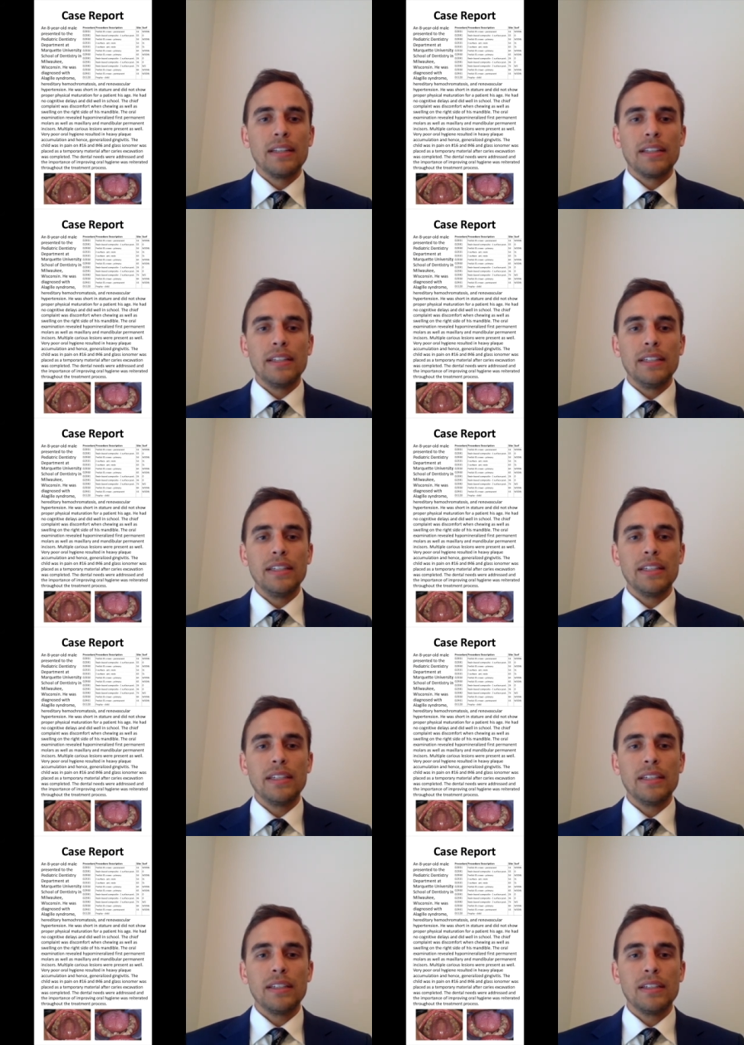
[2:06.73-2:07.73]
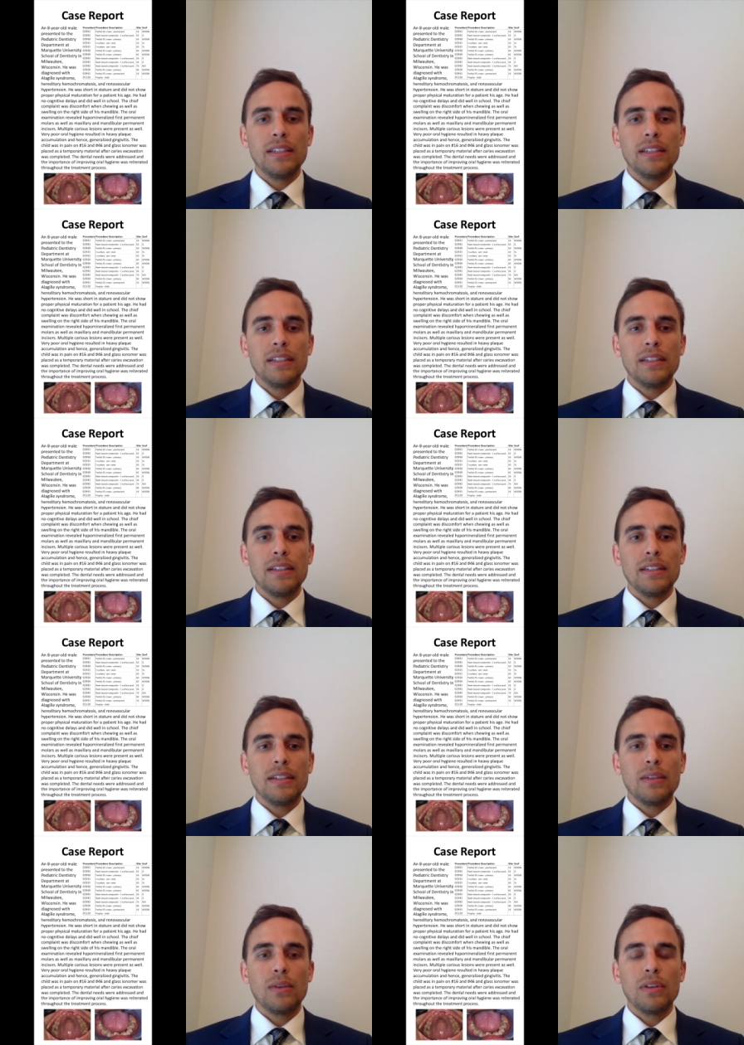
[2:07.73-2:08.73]
The
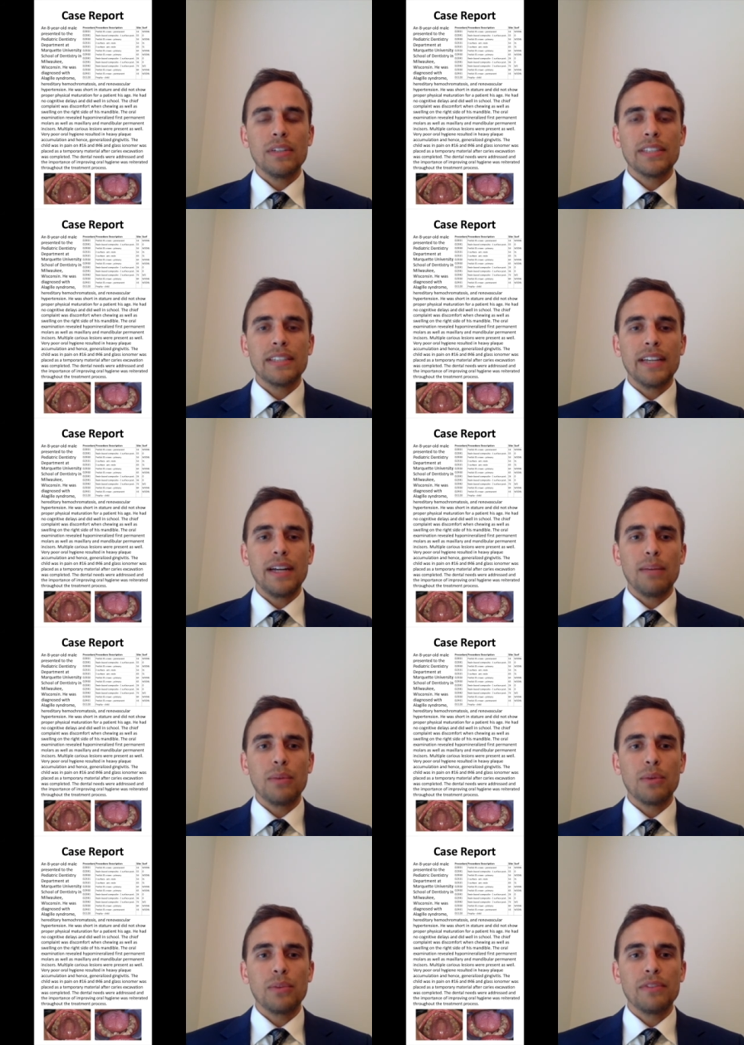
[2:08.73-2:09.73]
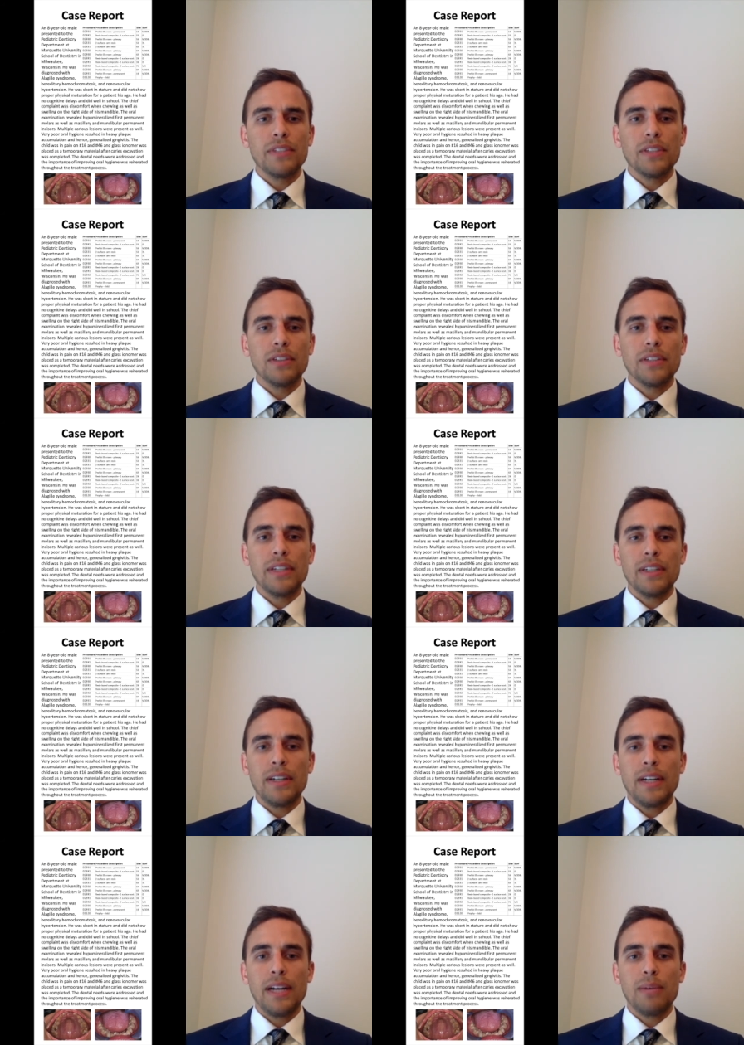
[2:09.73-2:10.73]
oral exam revealed
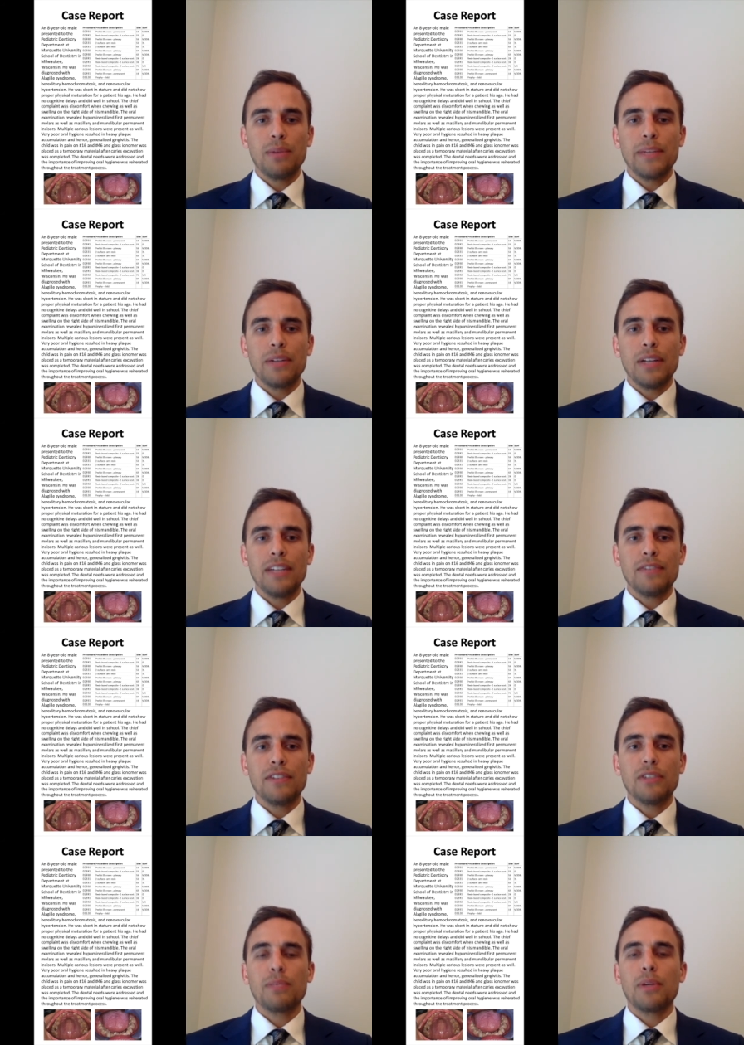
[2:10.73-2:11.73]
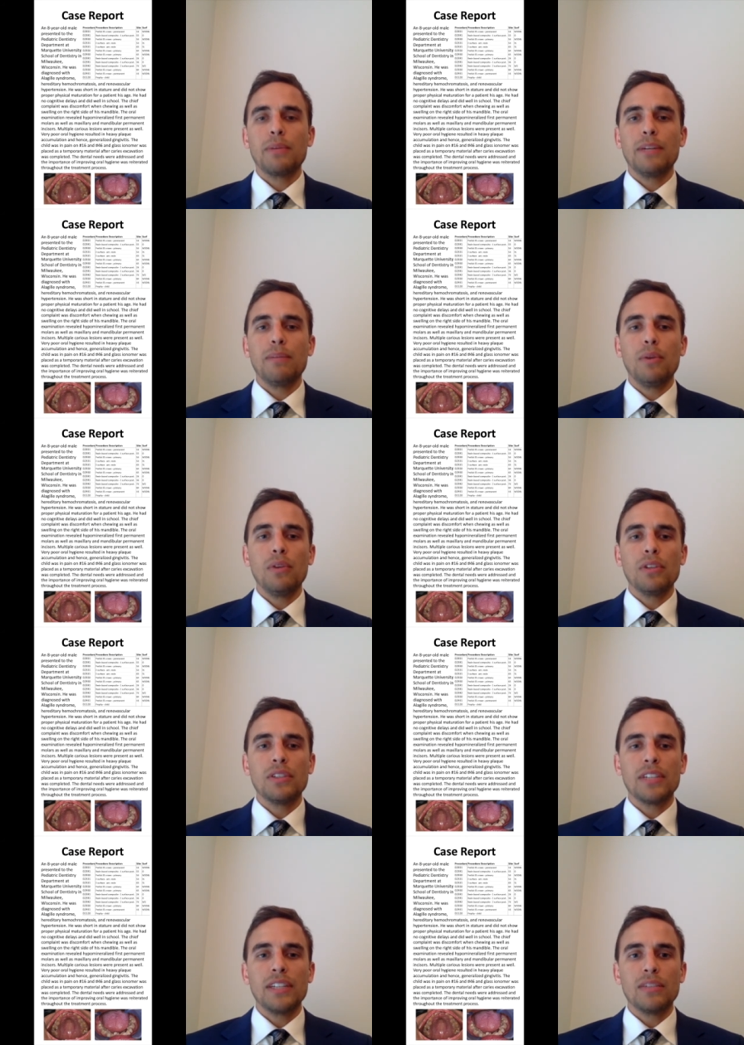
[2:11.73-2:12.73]
hypomineralized first permanent
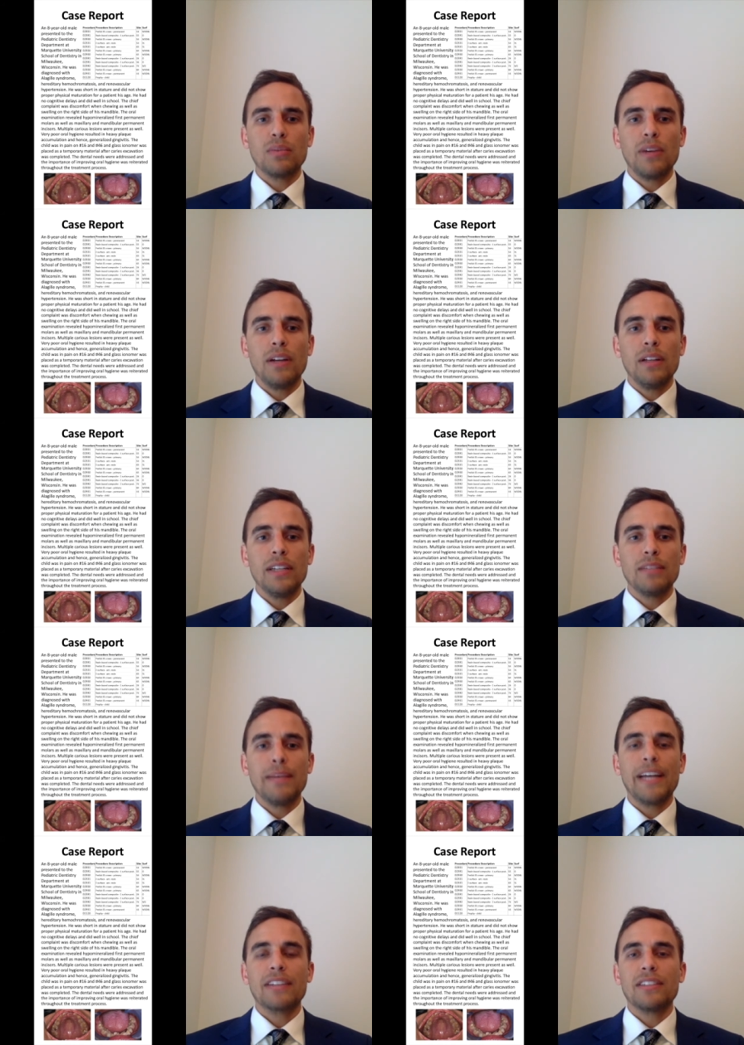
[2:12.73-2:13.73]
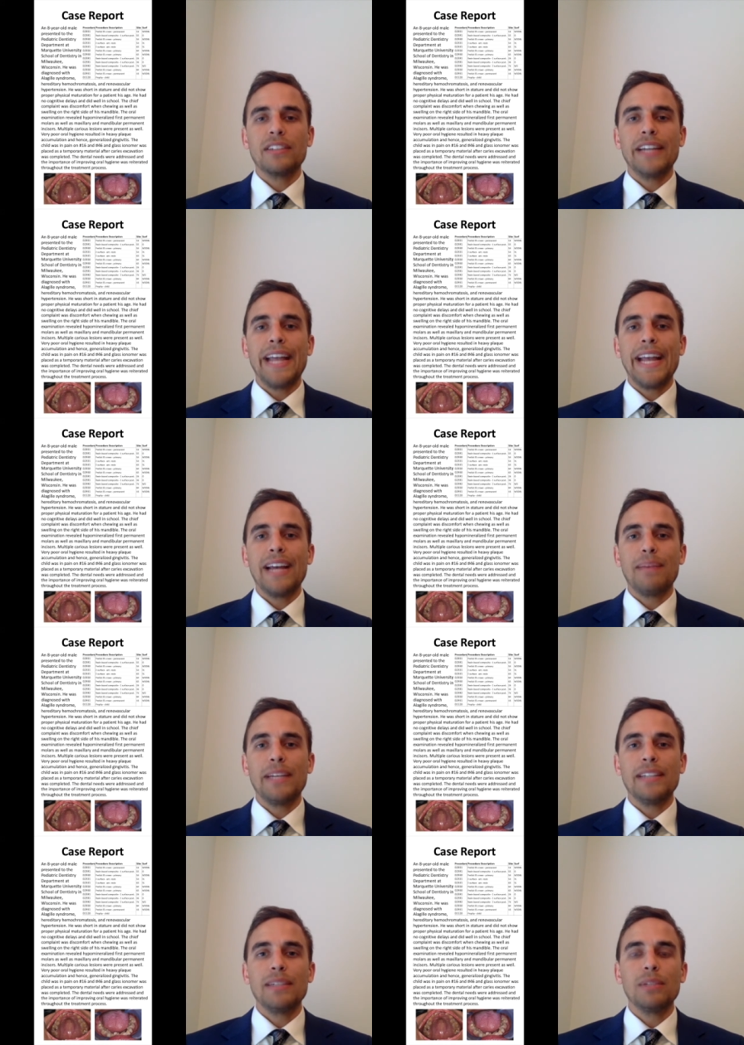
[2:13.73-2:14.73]
molars as well as maxillary and
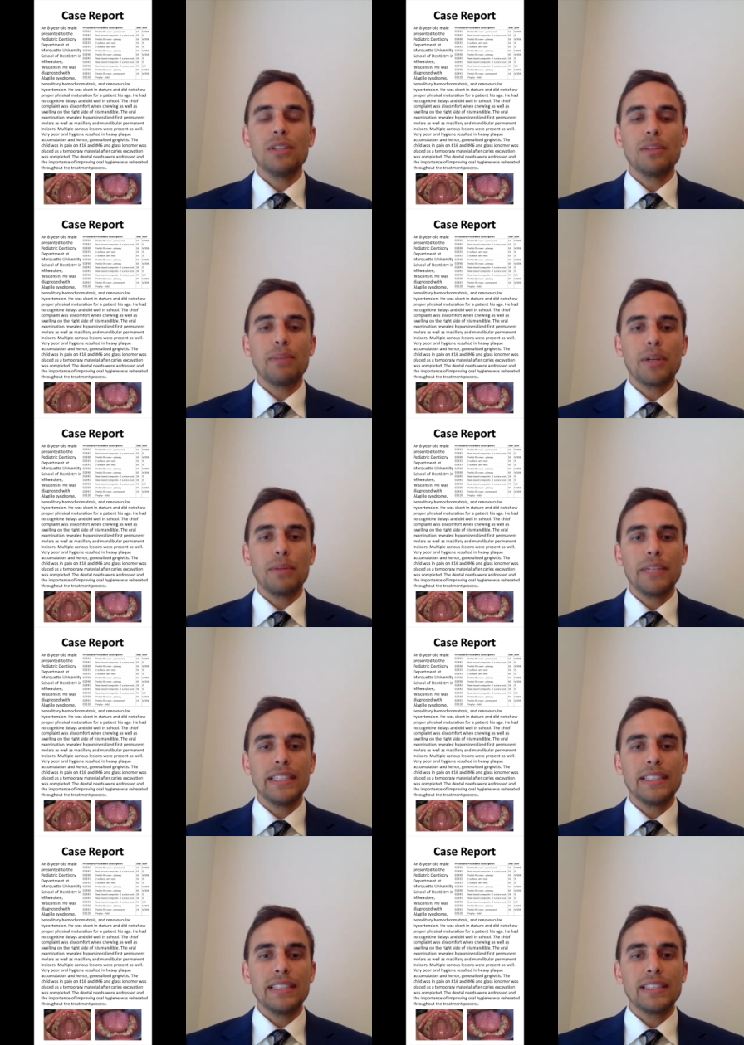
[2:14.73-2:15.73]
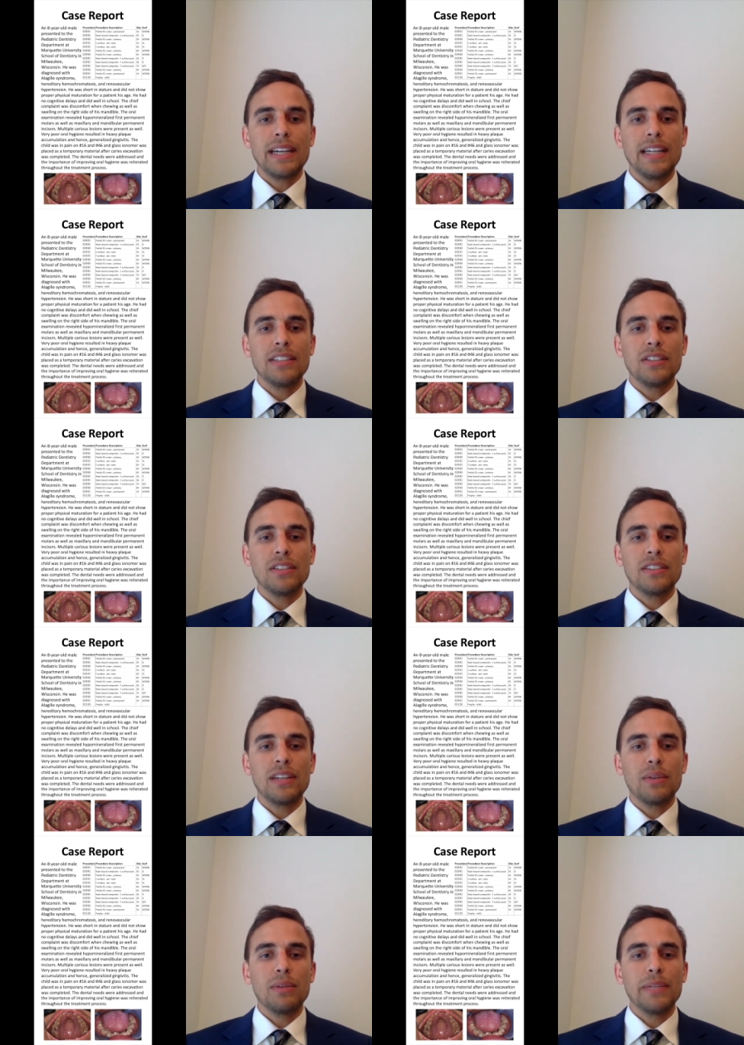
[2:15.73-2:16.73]
mandibular permanent incisors
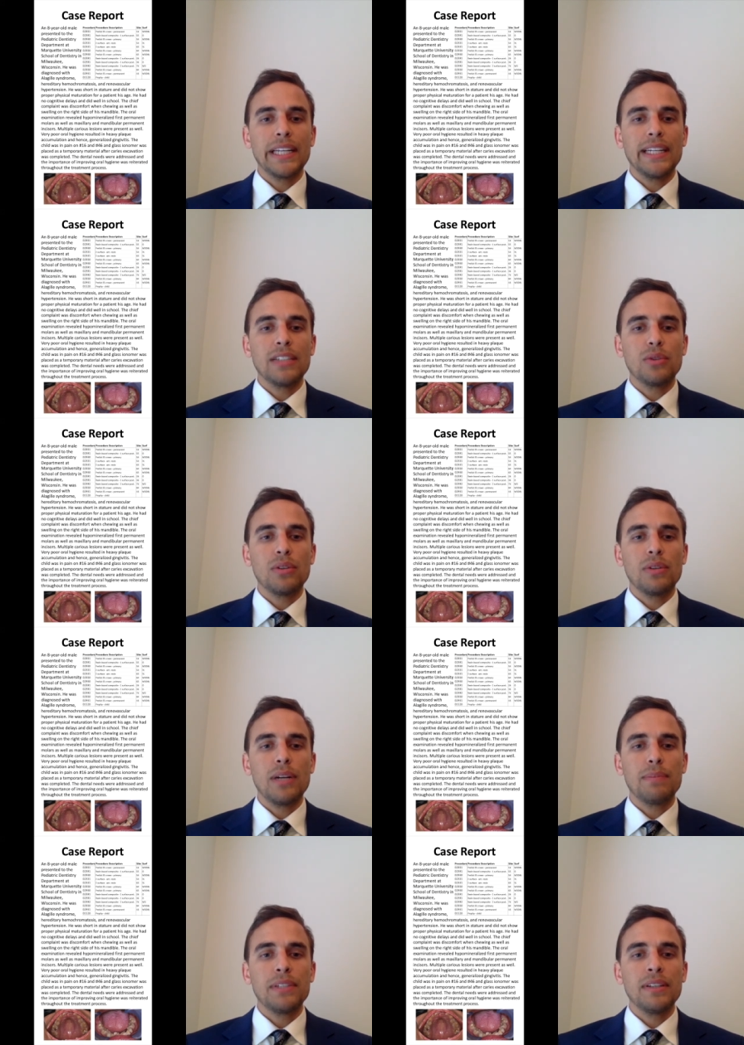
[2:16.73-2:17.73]
that were beginning to erupt.